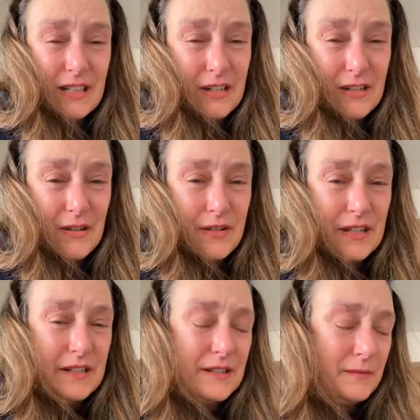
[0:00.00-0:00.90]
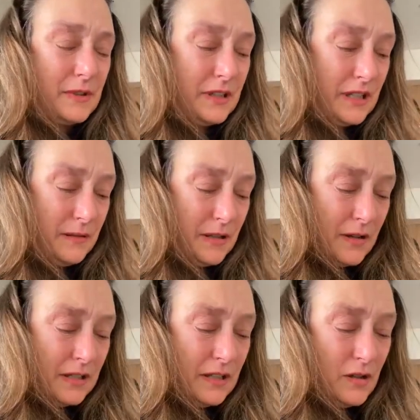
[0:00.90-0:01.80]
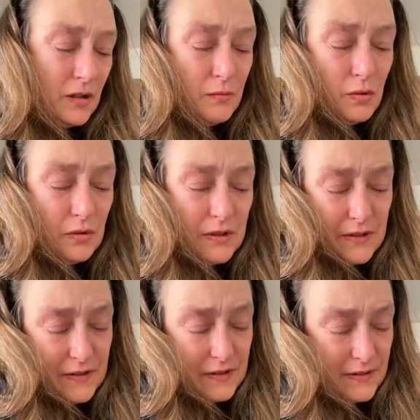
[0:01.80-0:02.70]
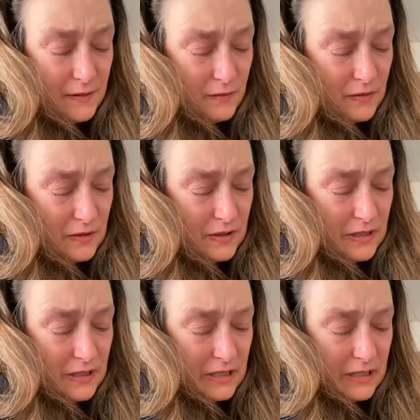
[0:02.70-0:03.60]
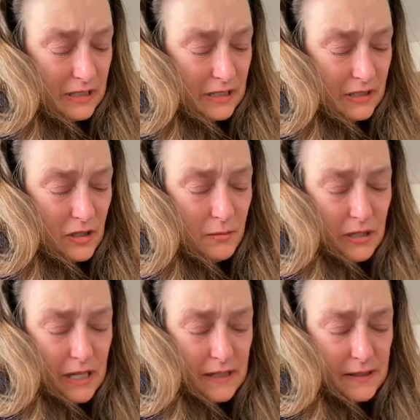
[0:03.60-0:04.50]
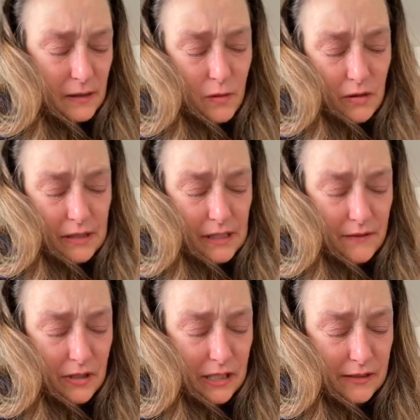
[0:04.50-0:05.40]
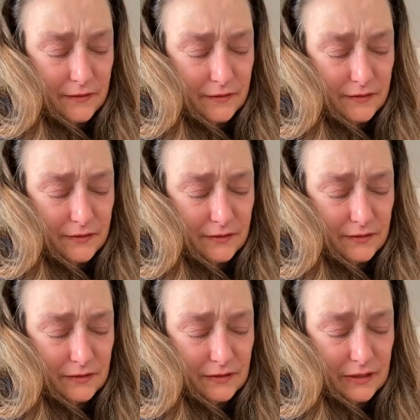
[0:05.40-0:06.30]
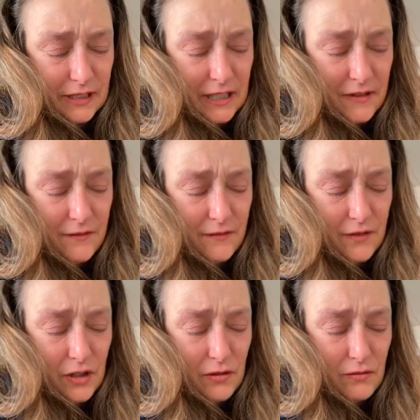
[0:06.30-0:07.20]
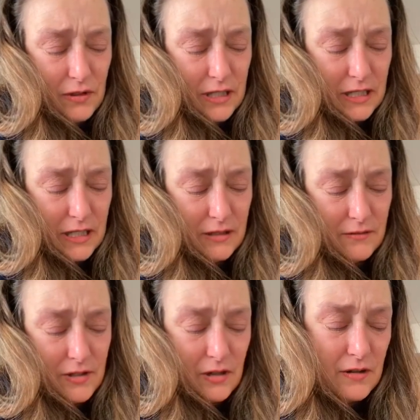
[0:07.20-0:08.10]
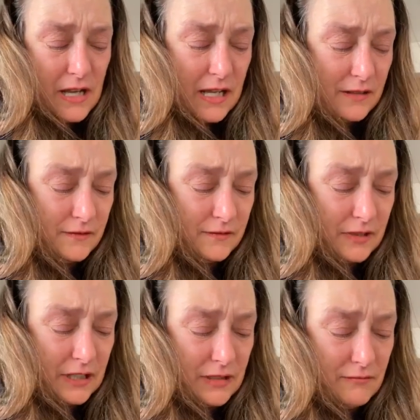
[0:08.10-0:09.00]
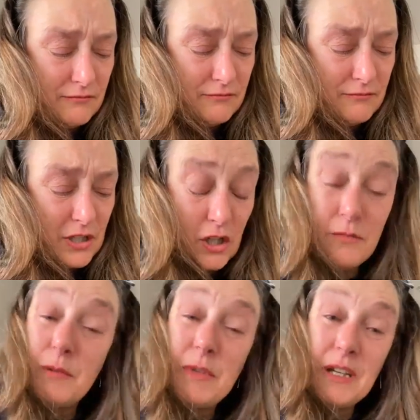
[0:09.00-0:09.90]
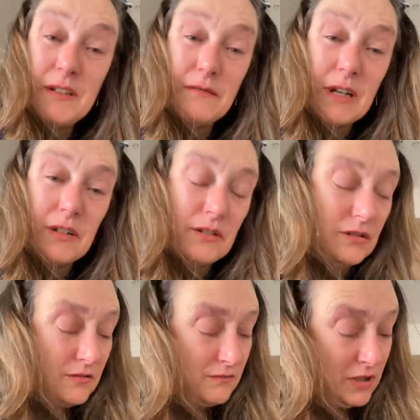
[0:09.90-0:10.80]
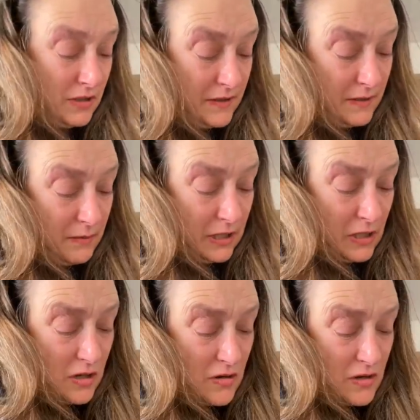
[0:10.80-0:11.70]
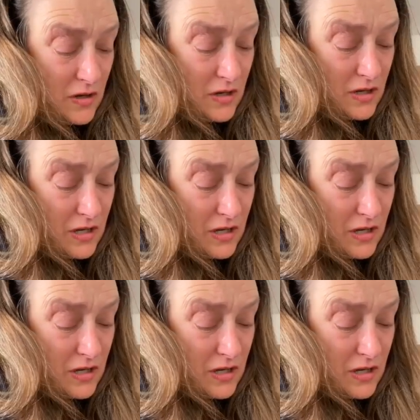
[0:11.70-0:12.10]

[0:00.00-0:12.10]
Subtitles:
I don't know who that is. I'm going to keep going. Ubuntu is the word. Nobody has a quality of life if you don't have human beings around you. You just simply don't.